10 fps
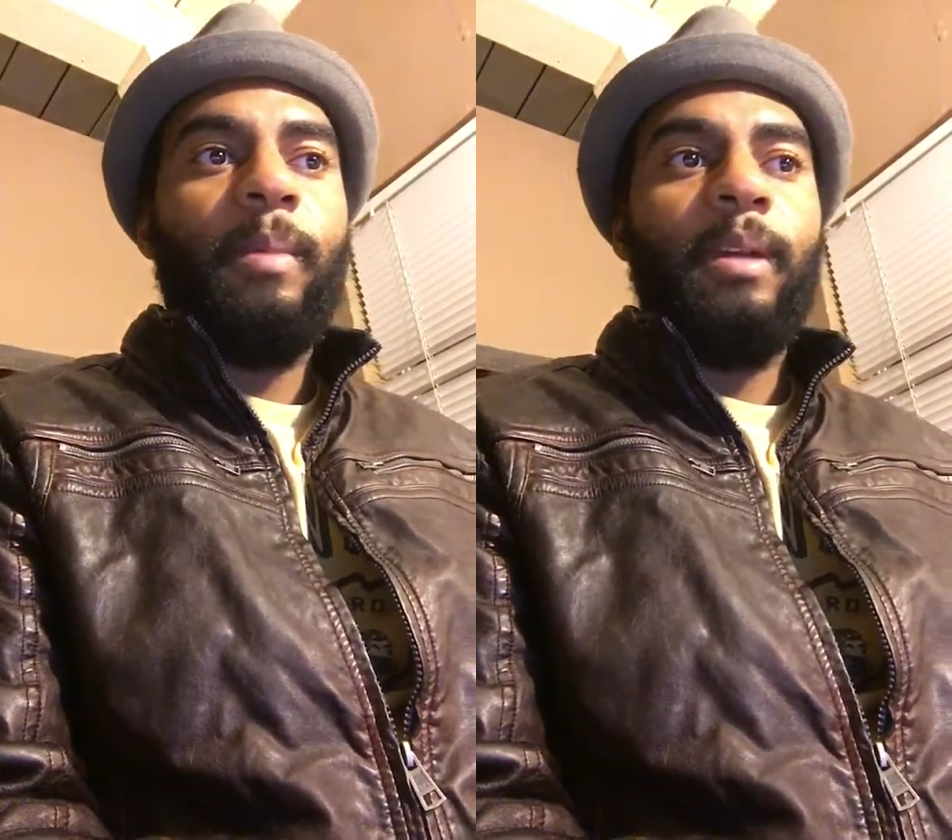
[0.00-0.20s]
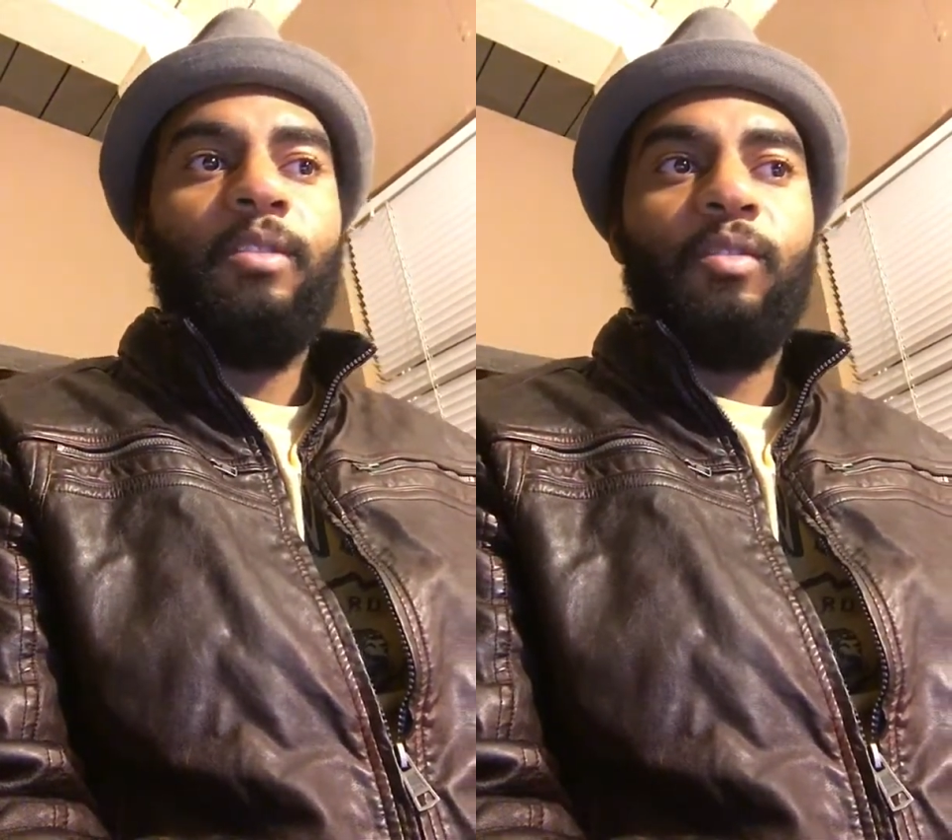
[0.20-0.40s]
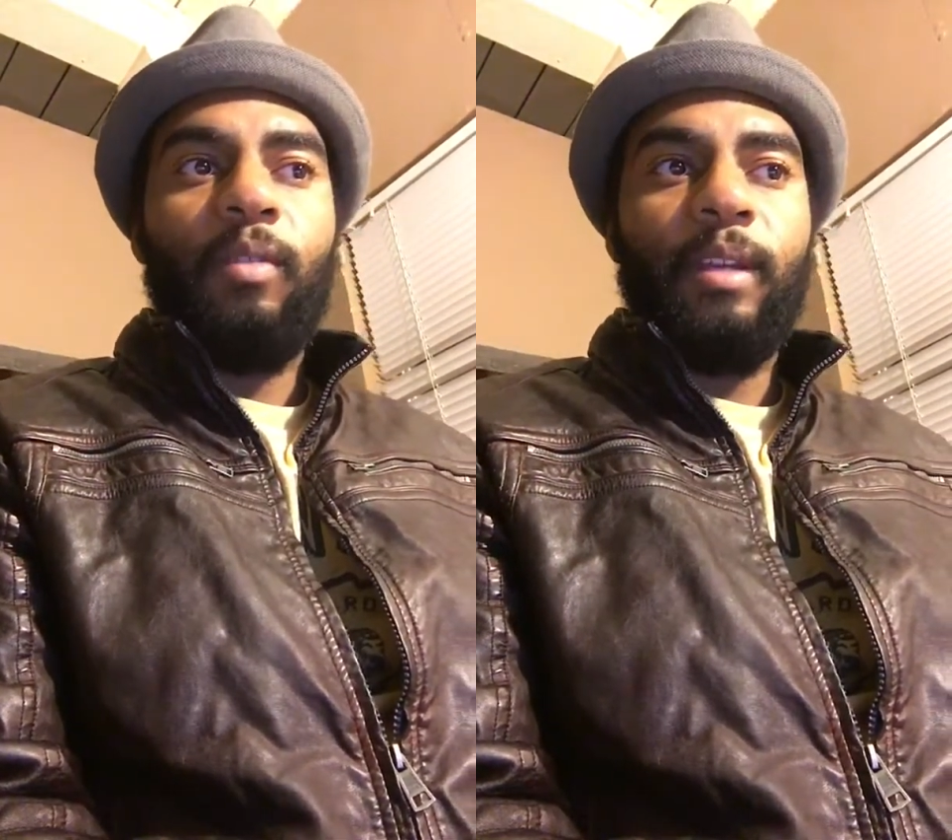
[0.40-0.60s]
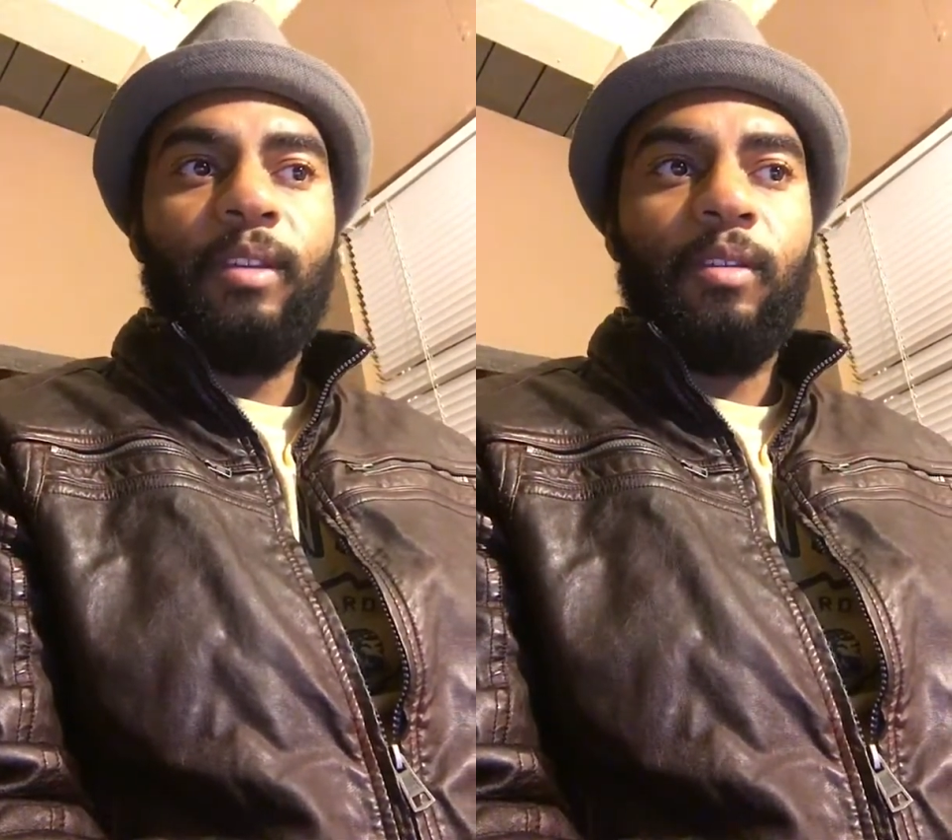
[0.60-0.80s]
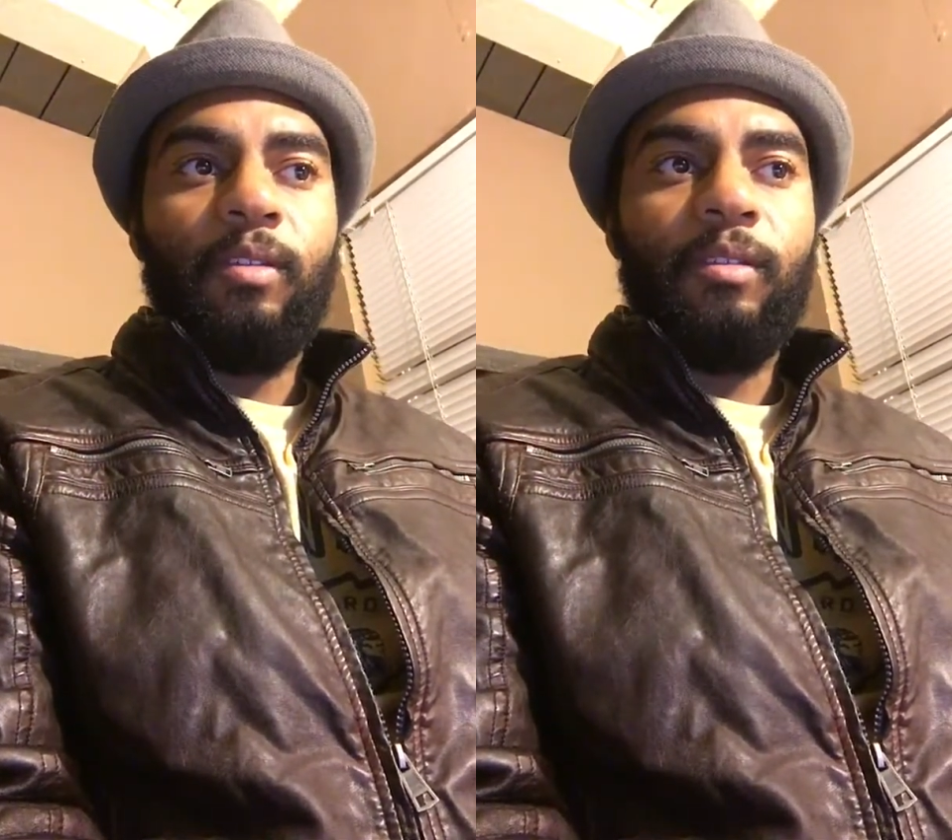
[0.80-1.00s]

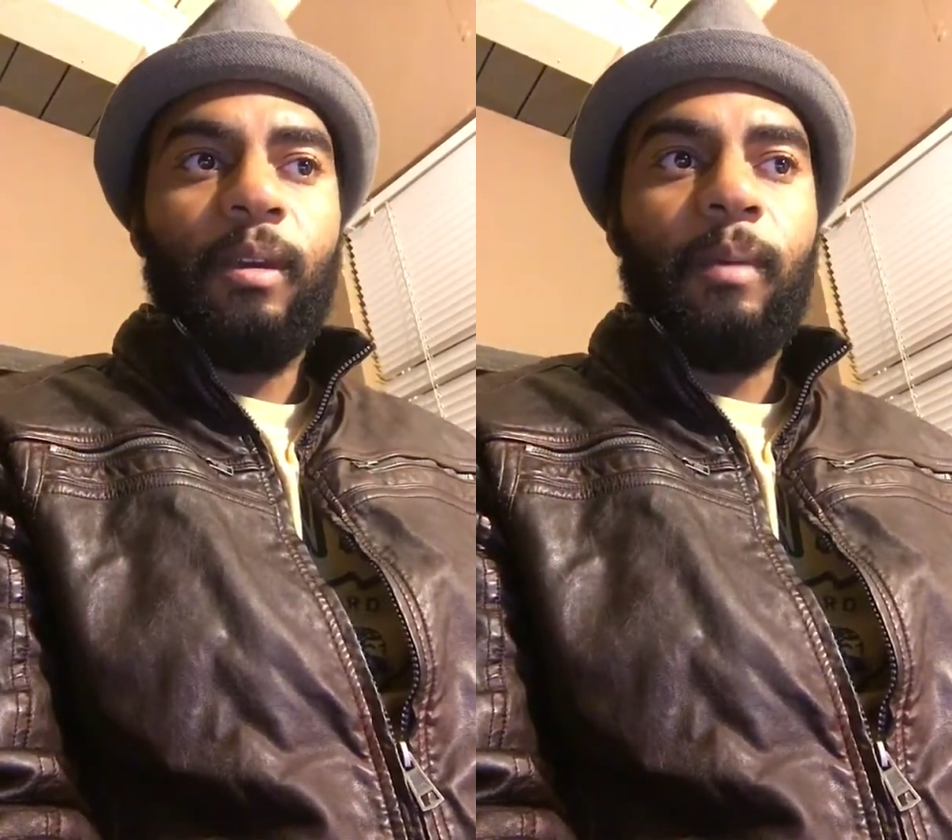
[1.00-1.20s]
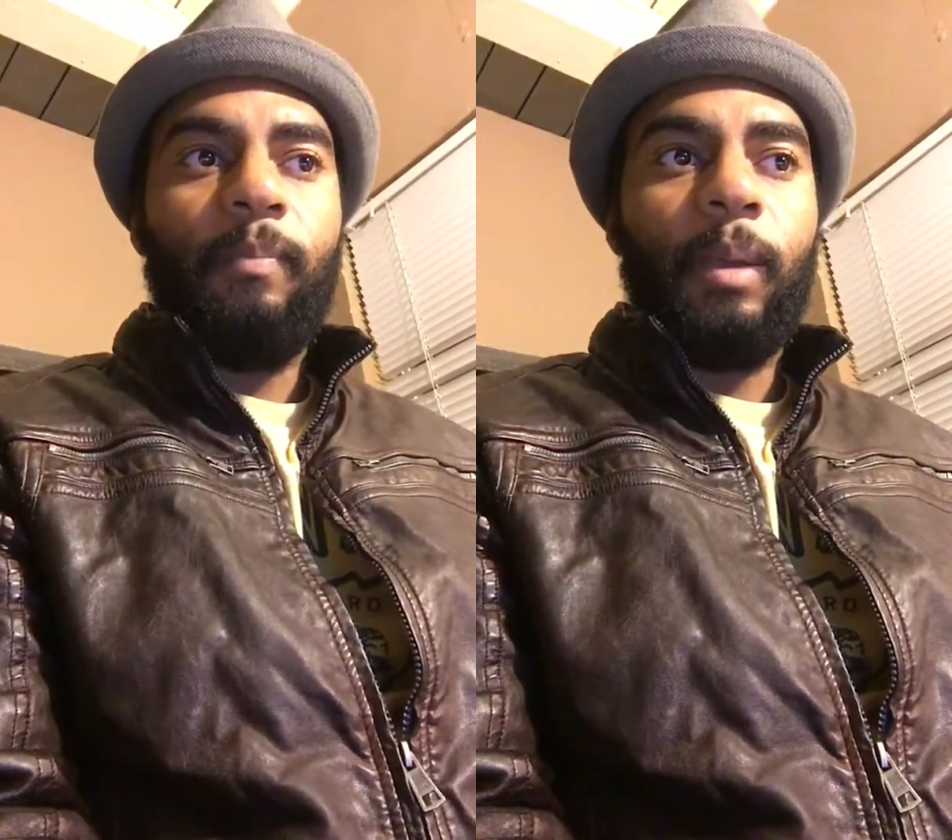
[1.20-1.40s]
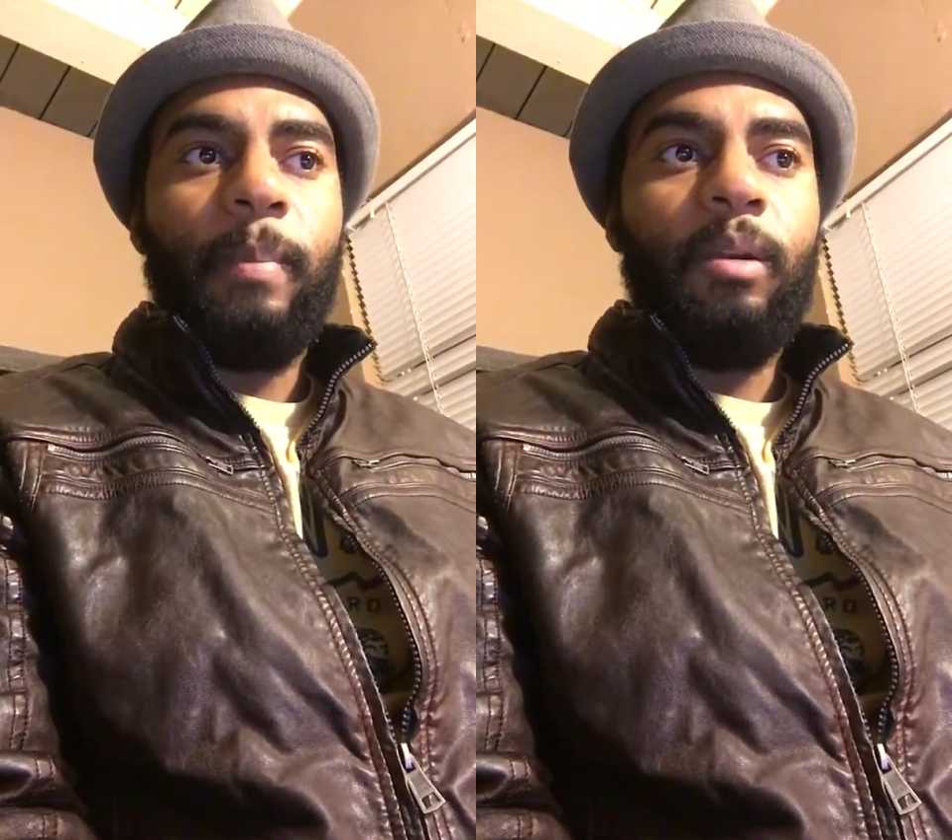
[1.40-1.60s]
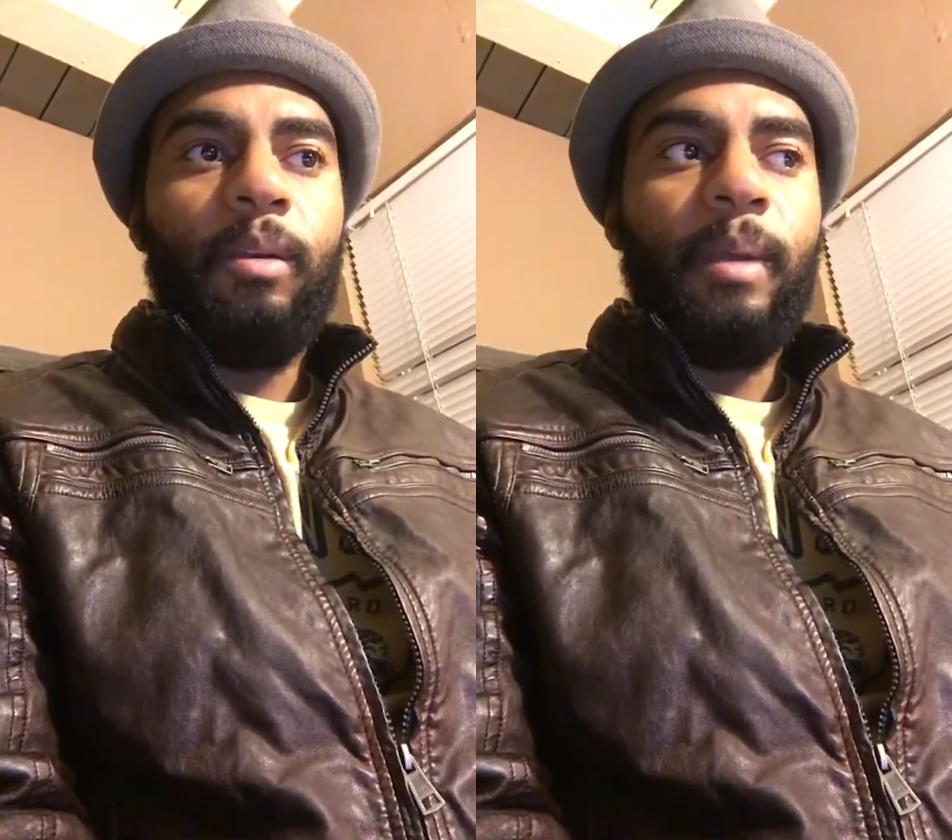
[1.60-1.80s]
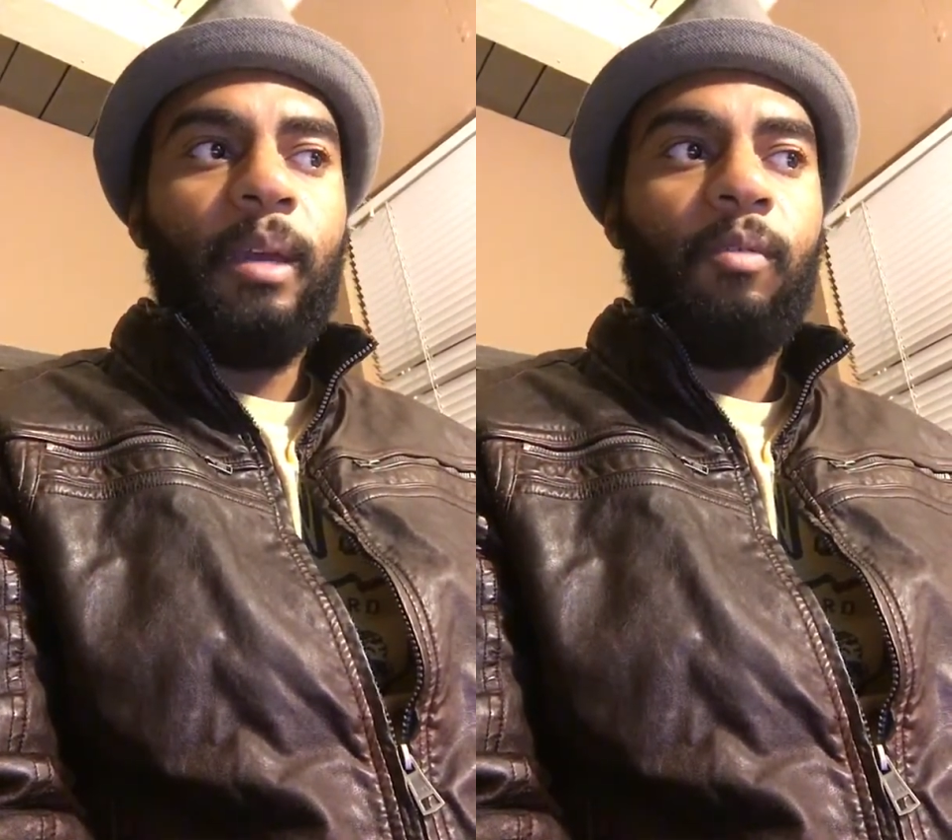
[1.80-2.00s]
administrators appear
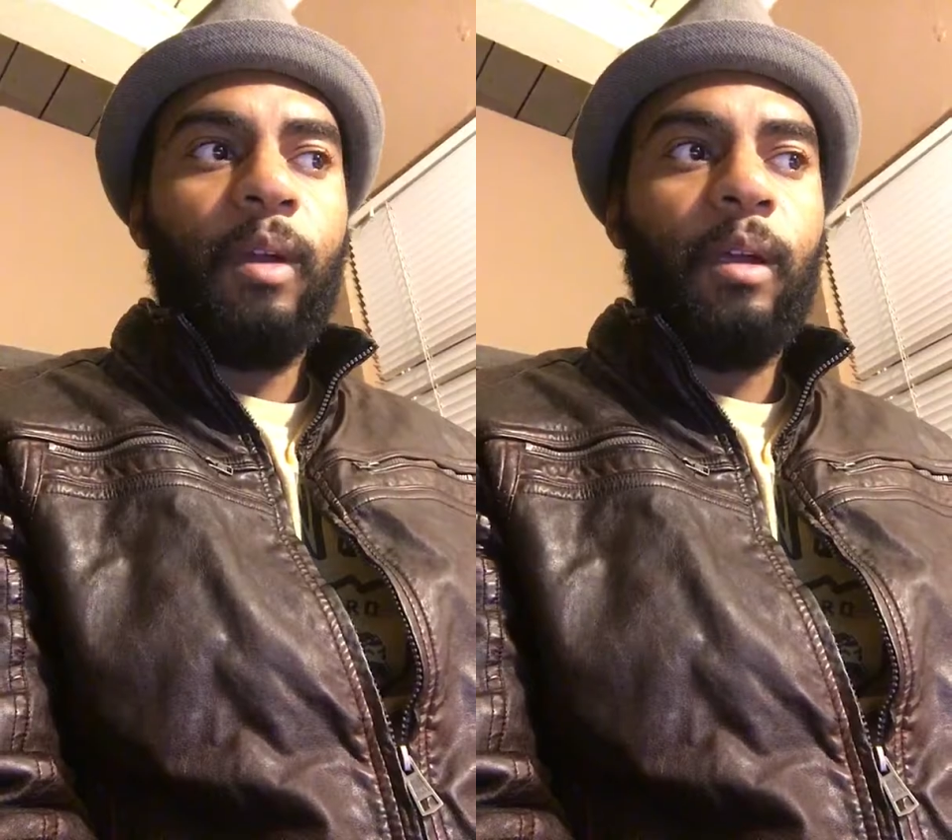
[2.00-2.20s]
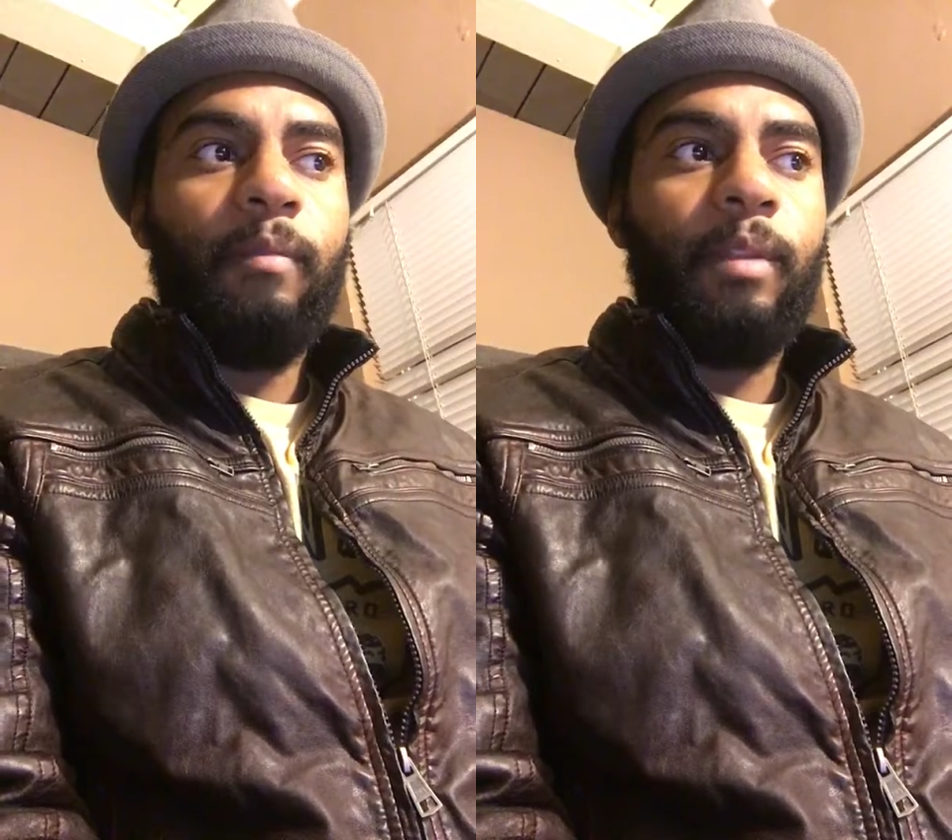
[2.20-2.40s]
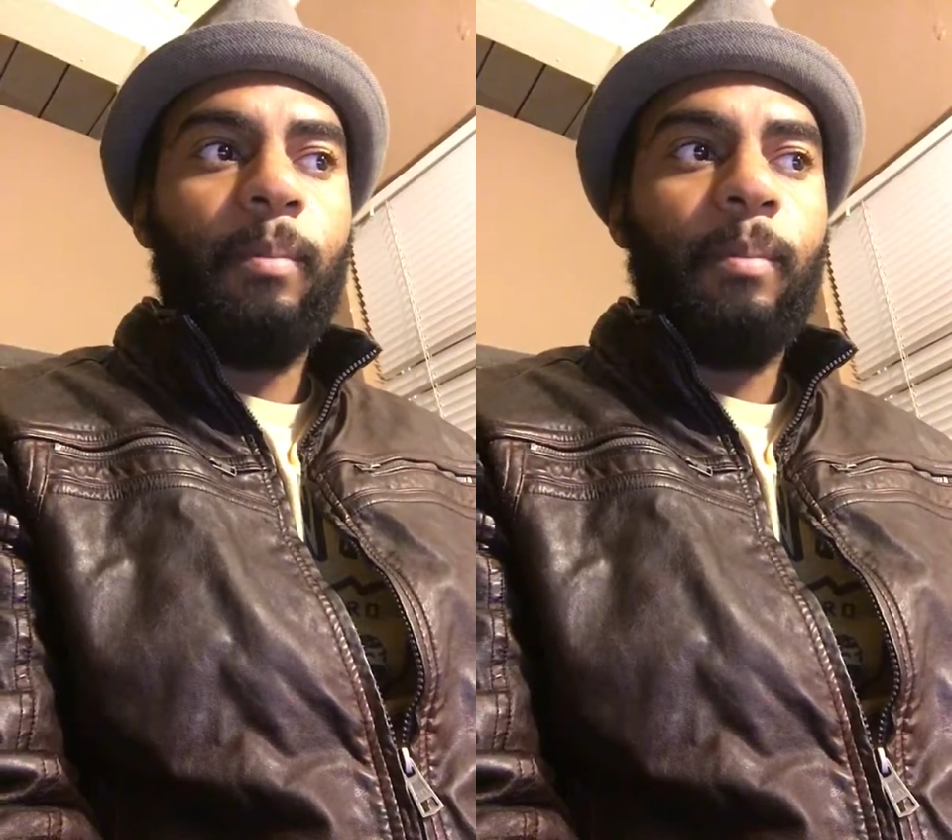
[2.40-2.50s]
to be unaware of